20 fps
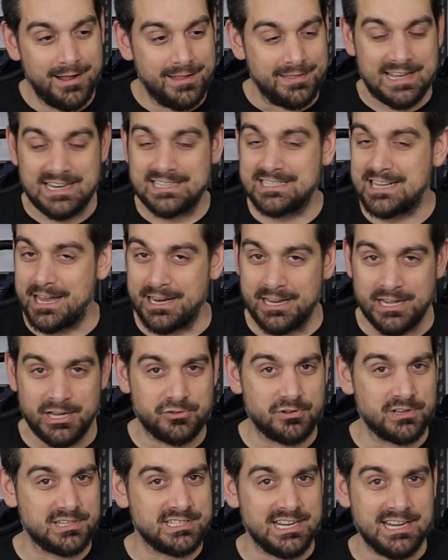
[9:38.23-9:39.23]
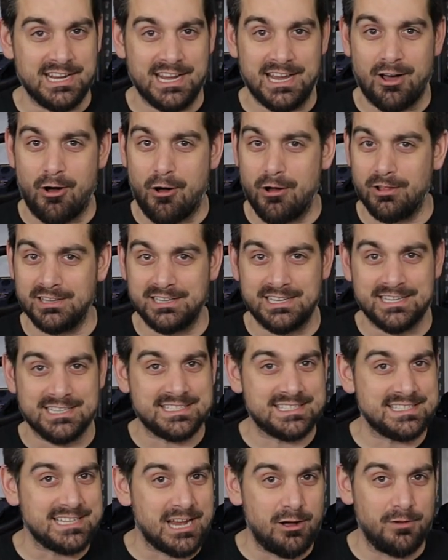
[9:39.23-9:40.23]
That's kind of interesting all in
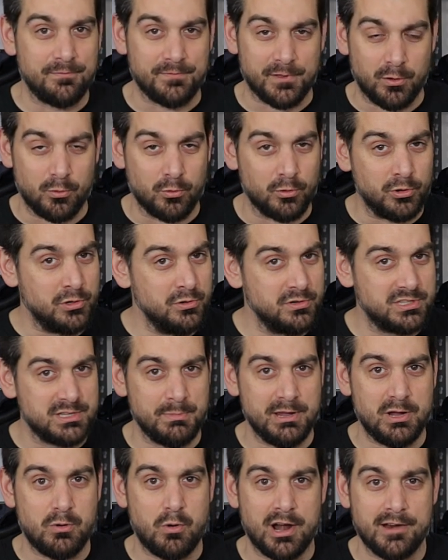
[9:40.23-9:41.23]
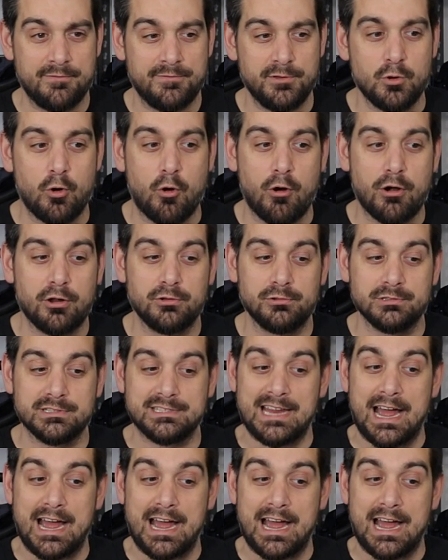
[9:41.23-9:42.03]
itself. There used to be quite a few articles.